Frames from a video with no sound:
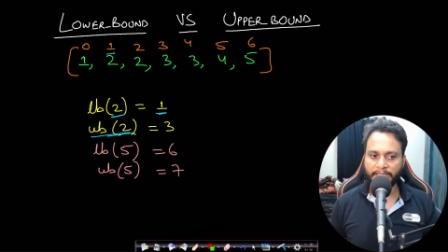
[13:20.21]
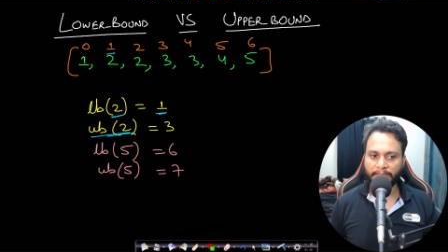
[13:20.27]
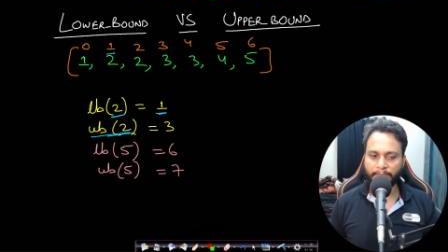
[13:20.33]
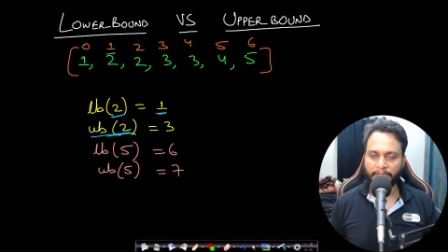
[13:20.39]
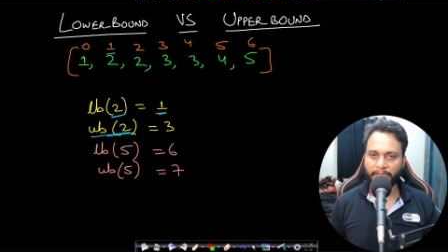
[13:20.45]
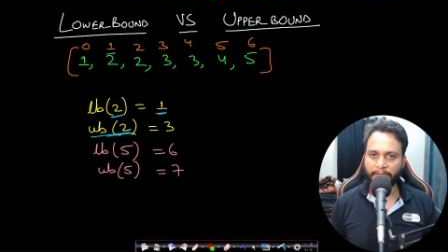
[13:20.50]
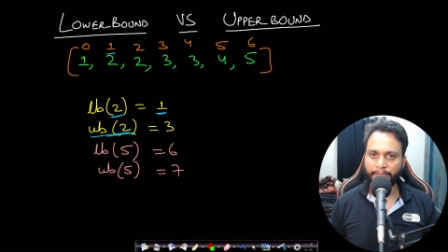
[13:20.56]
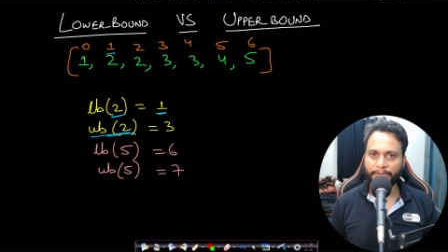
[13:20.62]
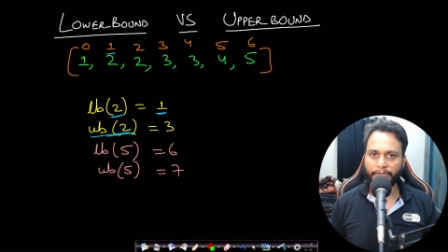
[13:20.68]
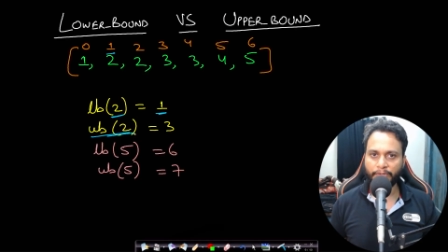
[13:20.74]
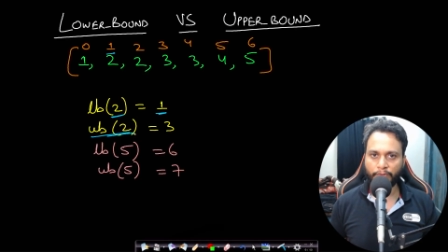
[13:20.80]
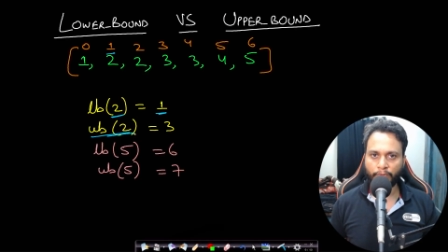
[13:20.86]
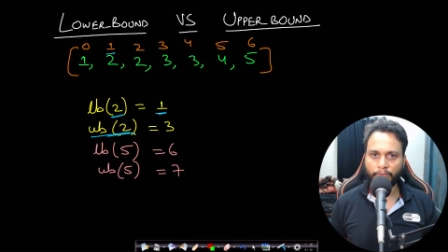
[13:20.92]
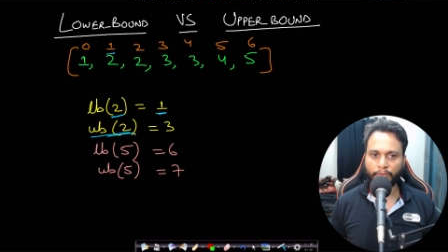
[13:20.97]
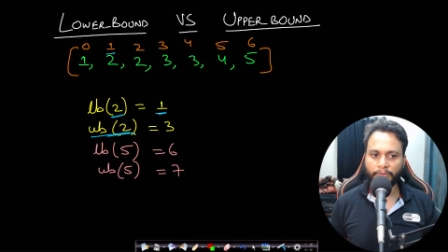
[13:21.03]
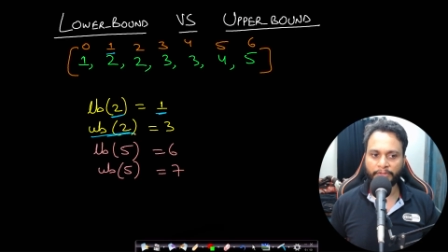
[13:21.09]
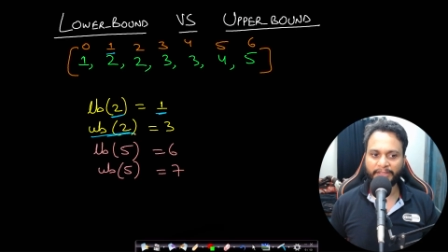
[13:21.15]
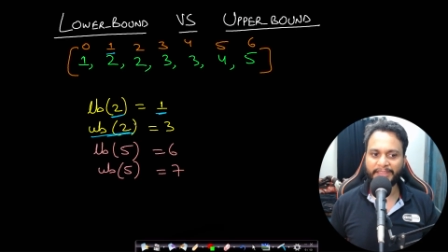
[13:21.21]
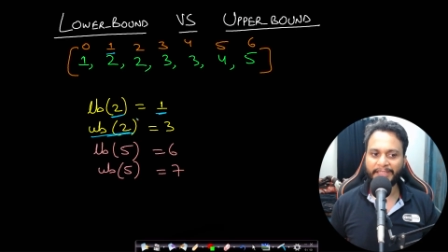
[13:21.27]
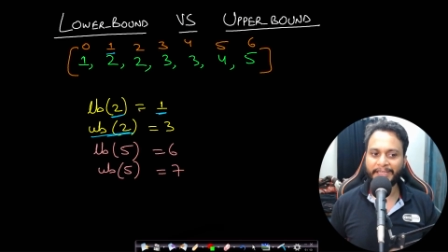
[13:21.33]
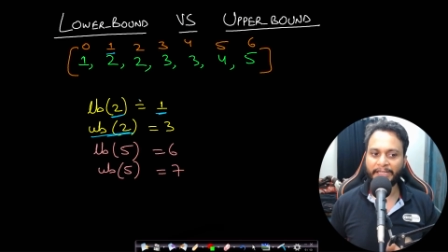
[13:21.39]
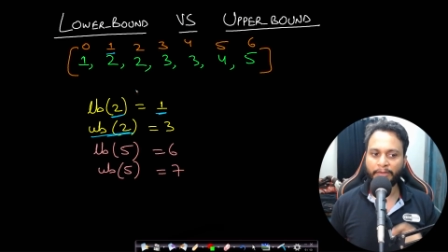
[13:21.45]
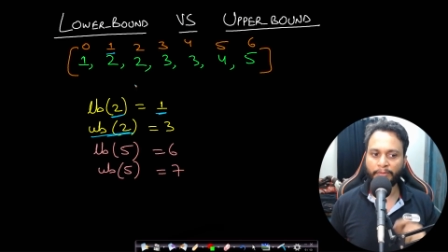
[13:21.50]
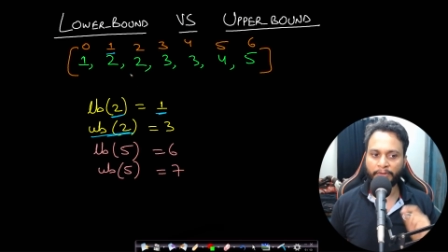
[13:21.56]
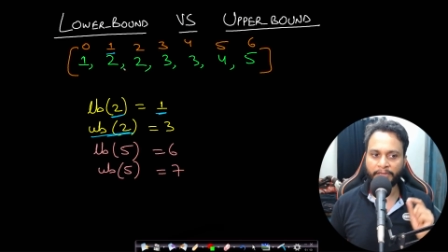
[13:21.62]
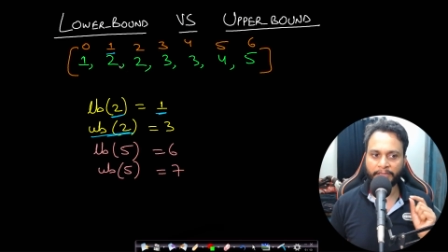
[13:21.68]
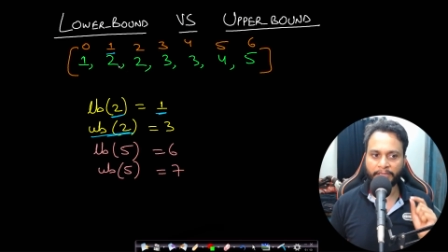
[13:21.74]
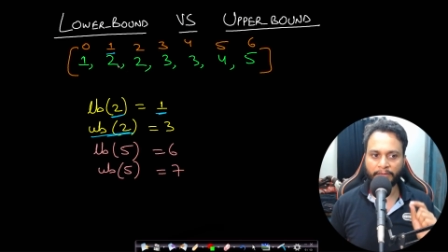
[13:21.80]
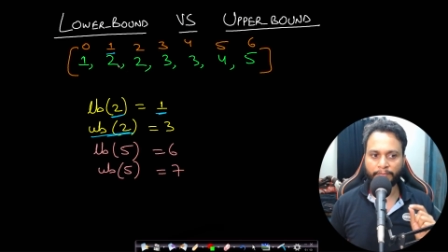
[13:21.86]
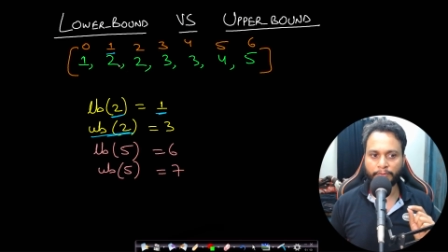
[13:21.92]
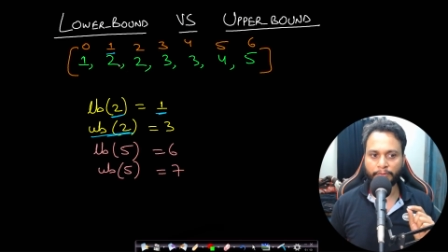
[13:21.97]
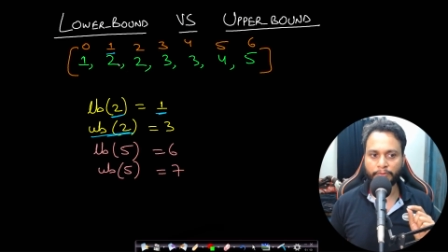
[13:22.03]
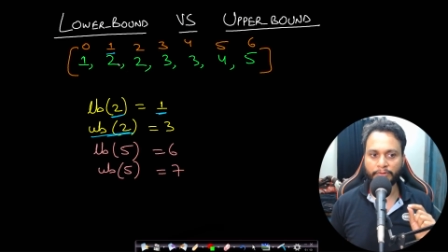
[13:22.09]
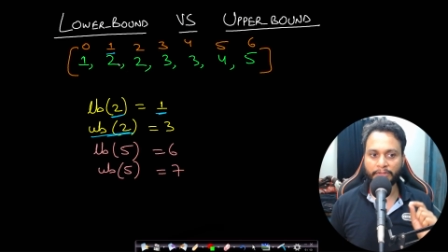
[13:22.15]
same element 2 then it will
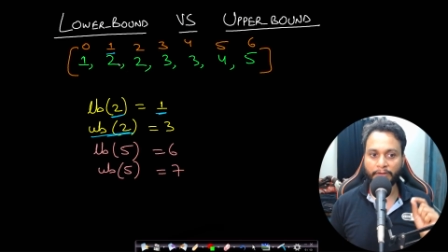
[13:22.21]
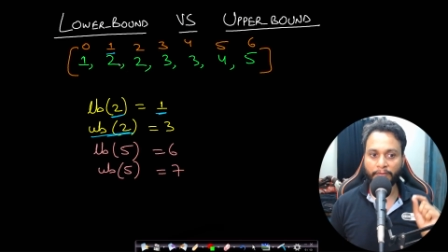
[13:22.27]
give you